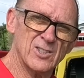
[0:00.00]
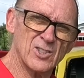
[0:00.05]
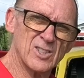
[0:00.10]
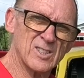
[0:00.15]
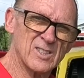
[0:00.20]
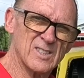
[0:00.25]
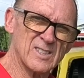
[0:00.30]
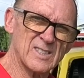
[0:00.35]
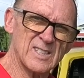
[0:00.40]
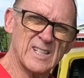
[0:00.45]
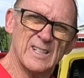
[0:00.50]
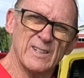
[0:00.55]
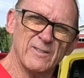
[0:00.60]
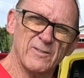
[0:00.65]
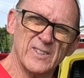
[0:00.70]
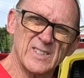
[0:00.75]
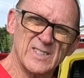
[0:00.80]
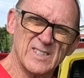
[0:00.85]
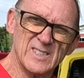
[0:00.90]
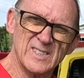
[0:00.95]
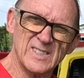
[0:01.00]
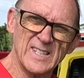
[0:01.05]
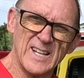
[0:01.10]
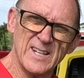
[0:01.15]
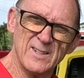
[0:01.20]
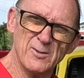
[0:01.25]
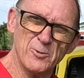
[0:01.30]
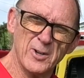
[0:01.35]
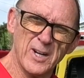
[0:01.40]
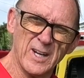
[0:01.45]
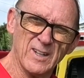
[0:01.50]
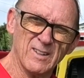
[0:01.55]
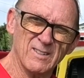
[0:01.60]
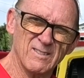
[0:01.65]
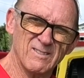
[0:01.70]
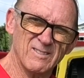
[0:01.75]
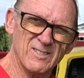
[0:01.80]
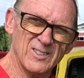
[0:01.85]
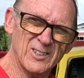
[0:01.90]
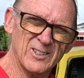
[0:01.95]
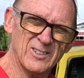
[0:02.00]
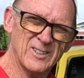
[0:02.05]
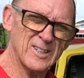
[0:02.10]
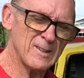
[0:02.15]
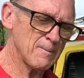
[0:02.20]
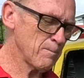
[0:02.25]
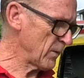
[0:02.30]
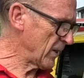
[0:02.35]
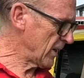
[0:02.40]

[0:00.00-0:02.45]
just to see if it's a sad ring. All right.